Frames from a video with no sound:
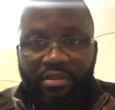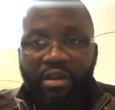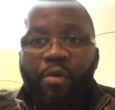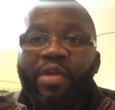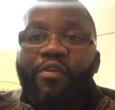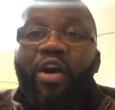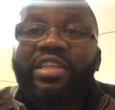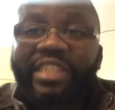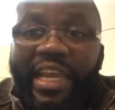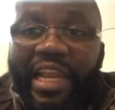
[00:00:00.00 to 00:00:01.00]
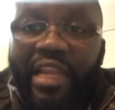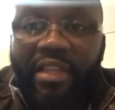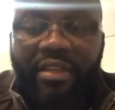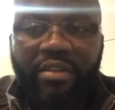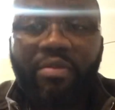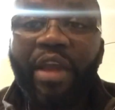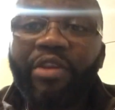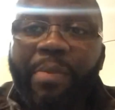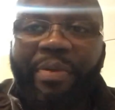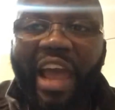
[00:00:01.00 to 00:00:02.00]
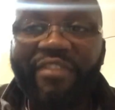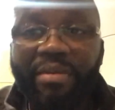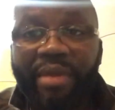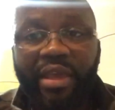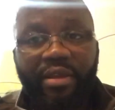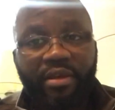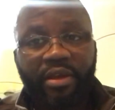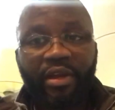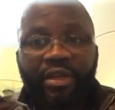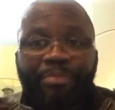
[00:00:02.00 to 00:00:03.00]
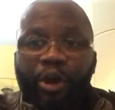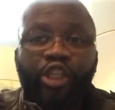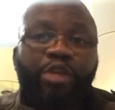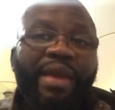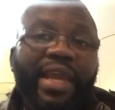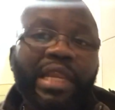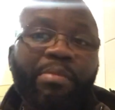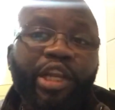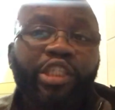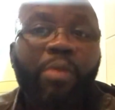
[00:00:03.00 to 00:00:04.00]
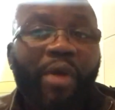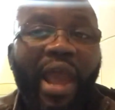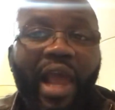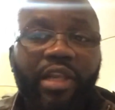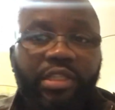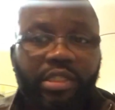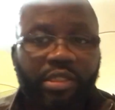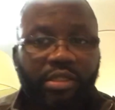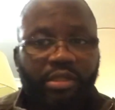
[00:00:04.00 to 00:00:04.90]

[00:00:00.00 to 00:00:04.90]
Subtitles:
We've all seen it. Why are you depriving me? Because you're making the money somewhere else.